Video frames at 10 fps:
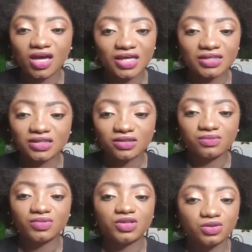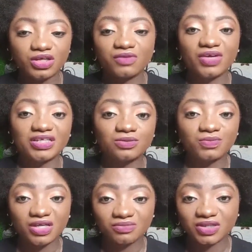and so they create
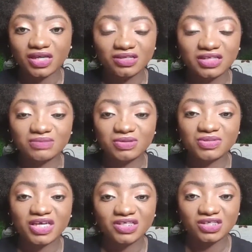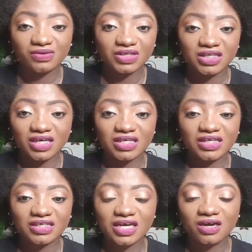memes, and these memes are generated
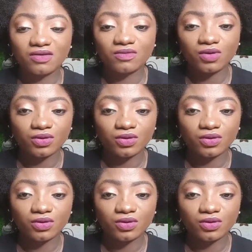either